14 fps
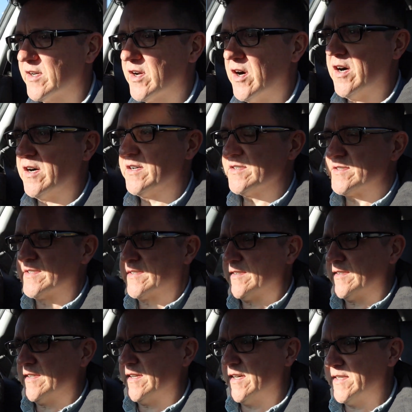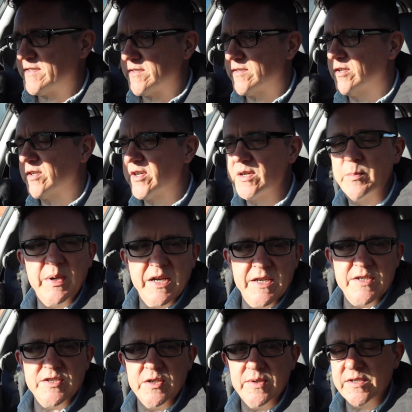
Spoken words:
cars, it's not going to please you.